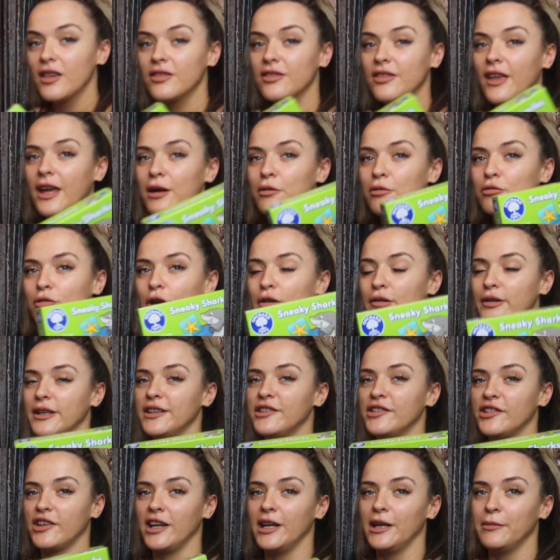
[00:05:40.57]
They were only
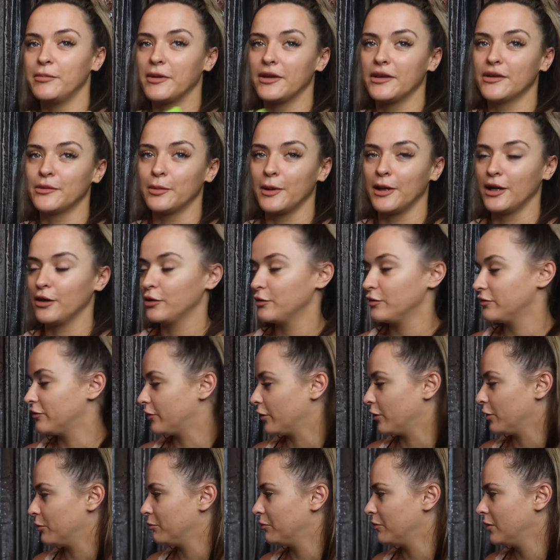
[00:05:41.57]
cheap as well
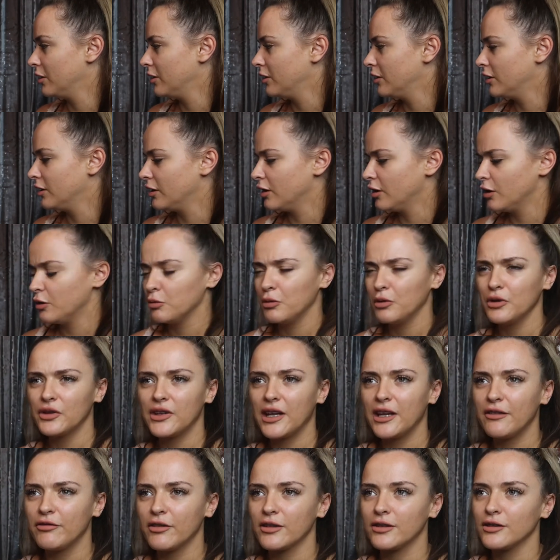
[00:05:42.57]
from, was
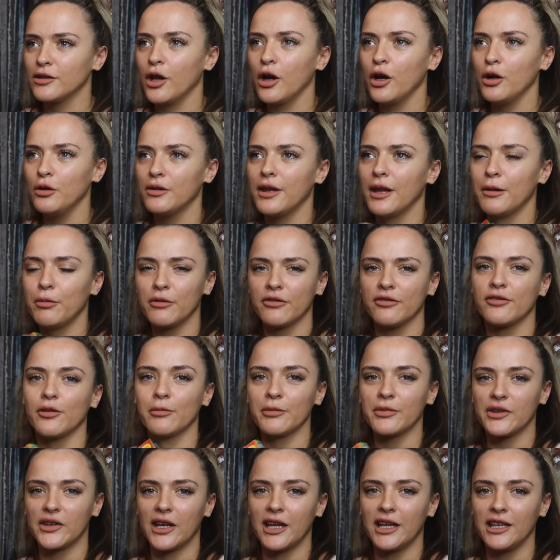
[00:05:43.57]
they from, no, they were
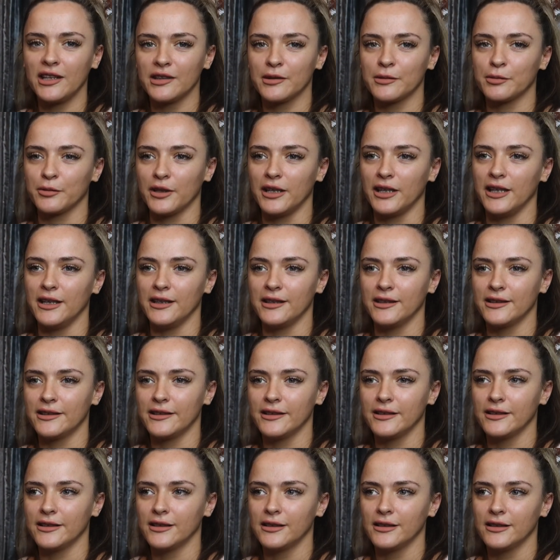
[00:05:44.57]
from
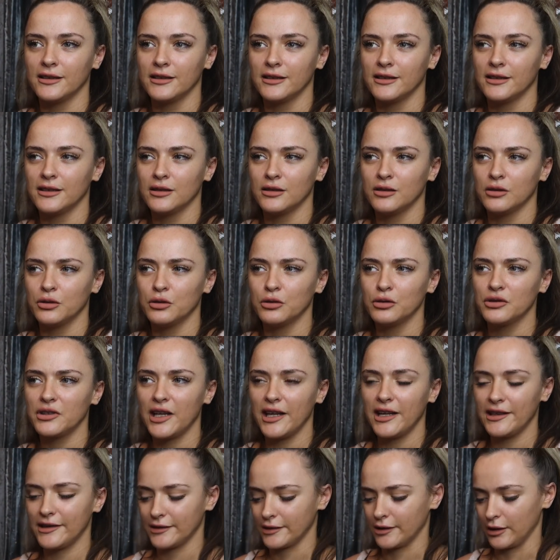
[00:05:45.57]
Sainsbury's or
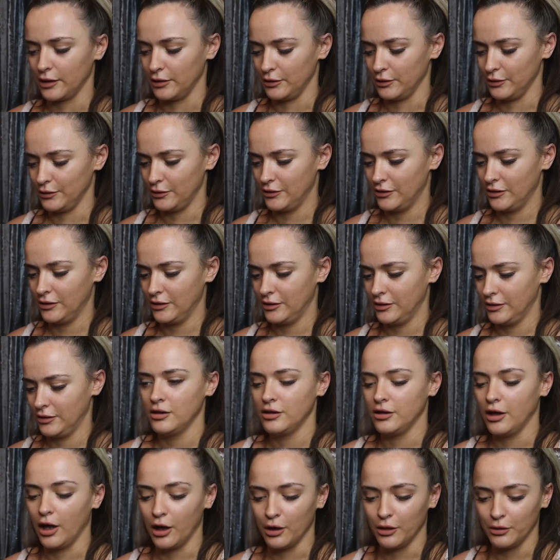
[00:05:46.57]
Tesco's.
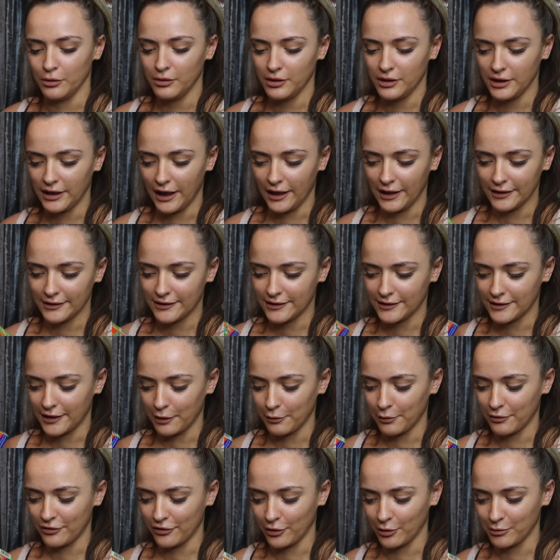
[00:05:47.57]
No, yes, they
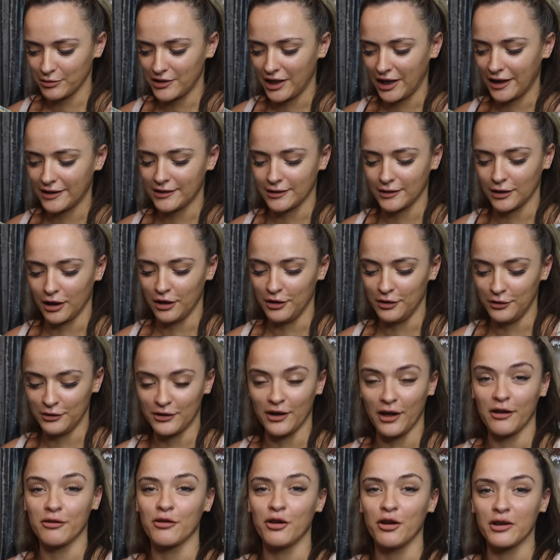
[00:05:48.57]
were from Tesco's.
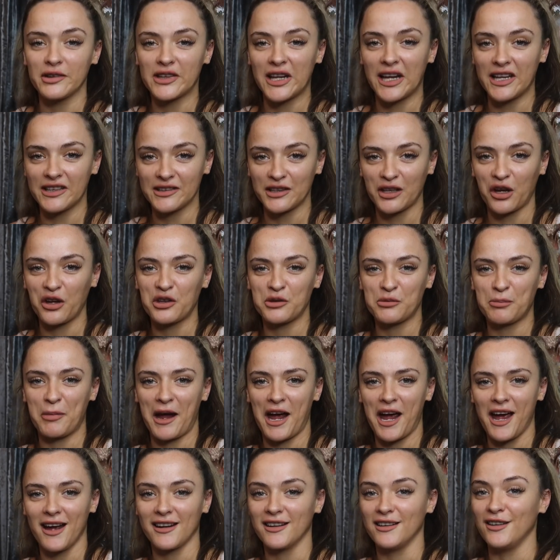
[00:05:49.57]
I've got a Tesco's
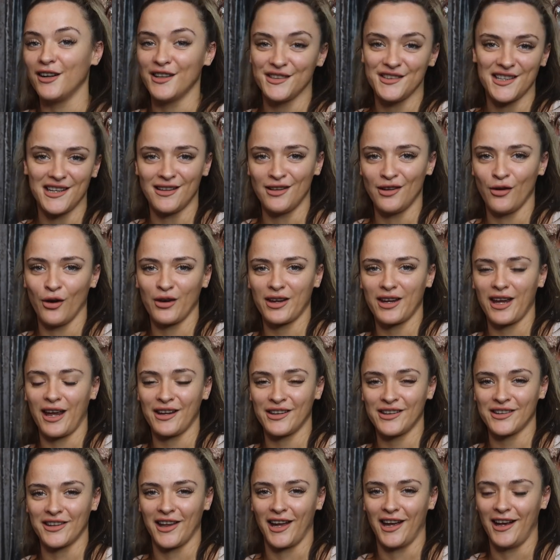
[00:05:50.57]
bag and I did not
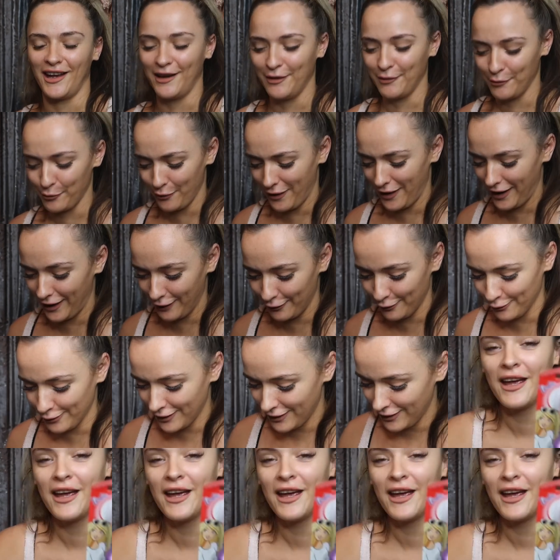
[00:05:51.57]
guess that, wow.